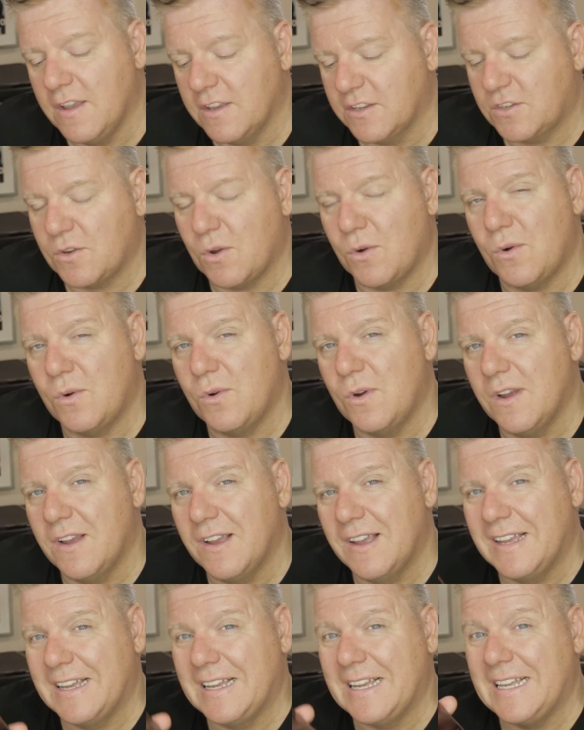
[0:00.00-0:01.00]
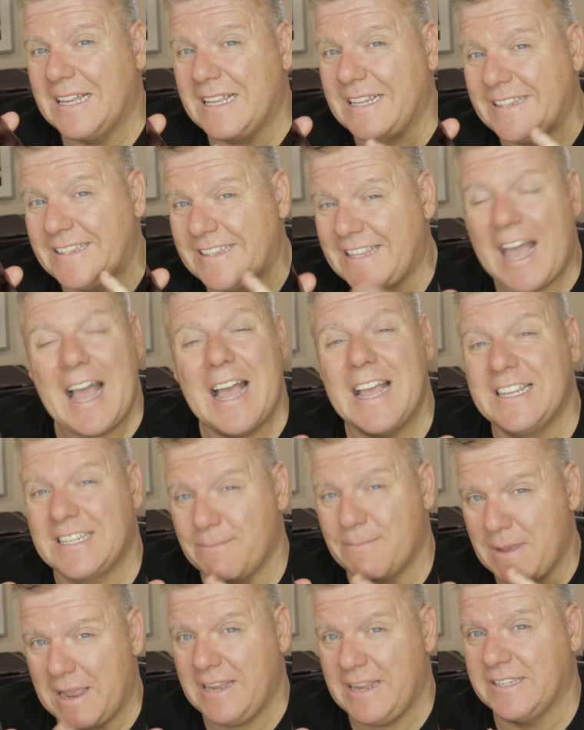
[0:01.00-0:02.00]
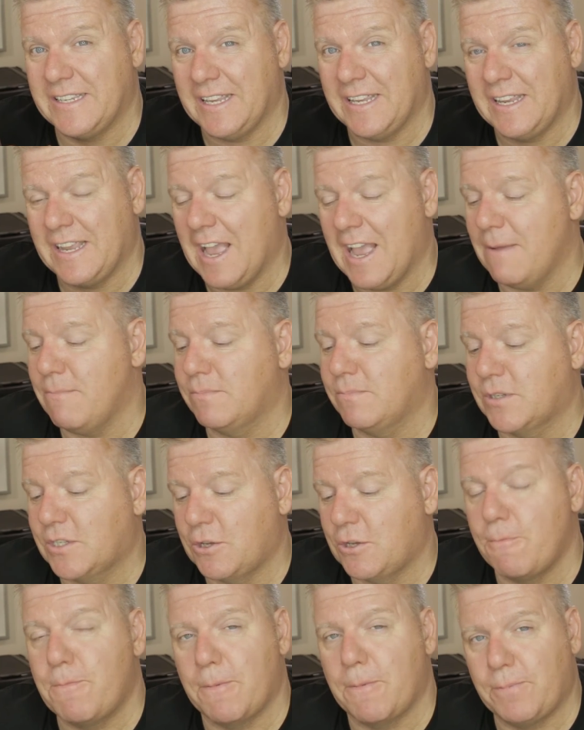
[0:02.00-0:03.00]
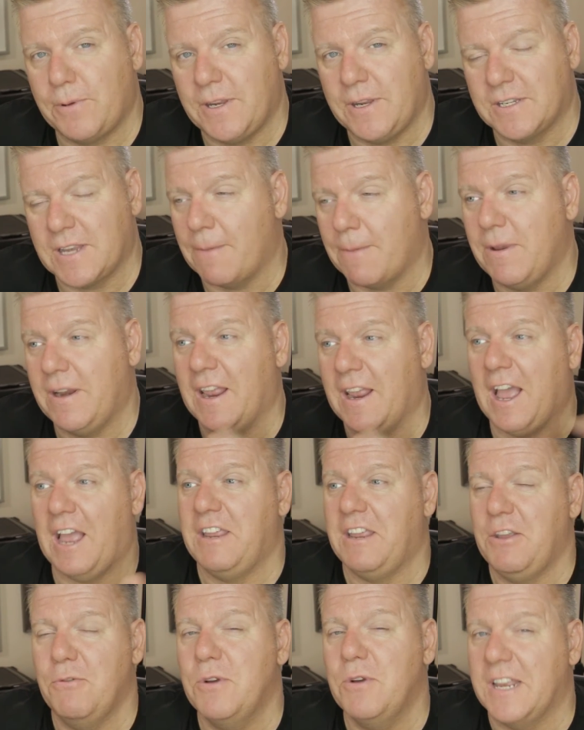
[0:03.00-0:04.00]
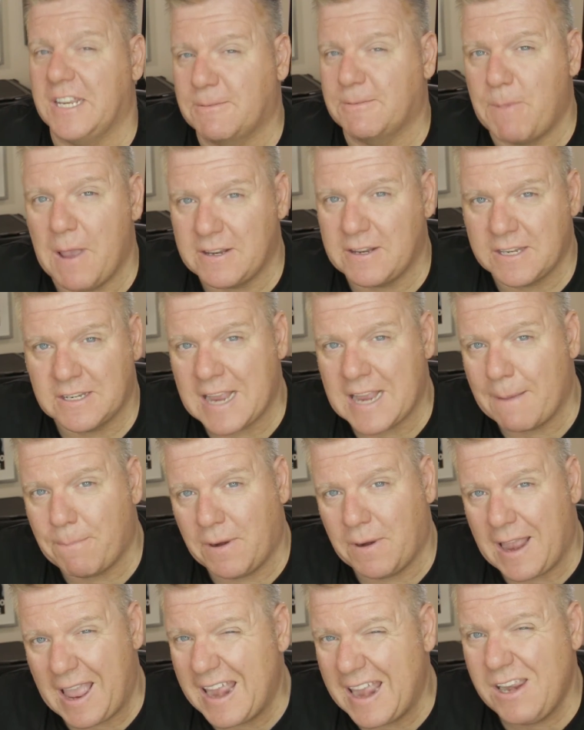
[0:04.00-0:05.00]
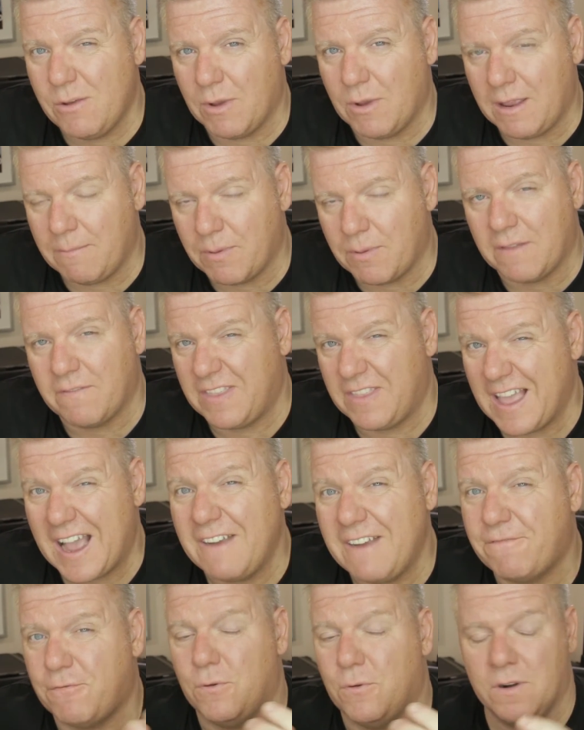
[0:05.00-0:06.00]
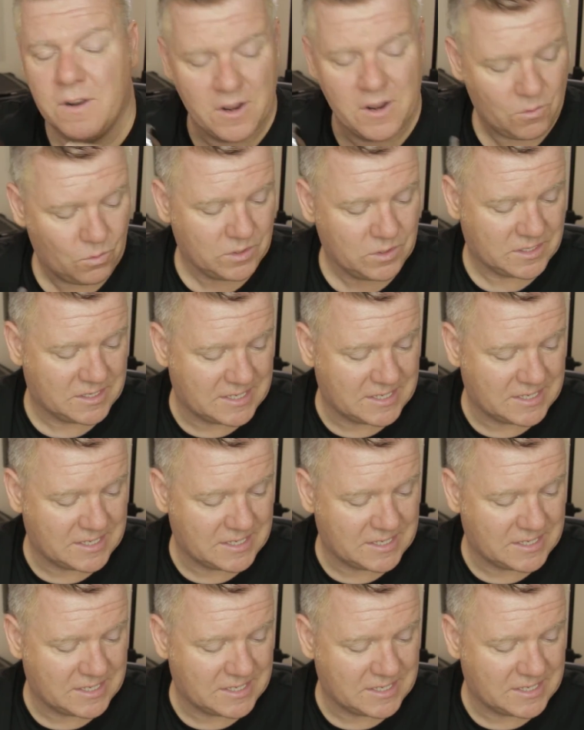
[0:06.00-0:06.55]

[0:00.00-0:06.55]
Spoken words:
So that is amazing. I'm super pleased. I mean, you wouldn't expect it to happen anyway, but the iPhone was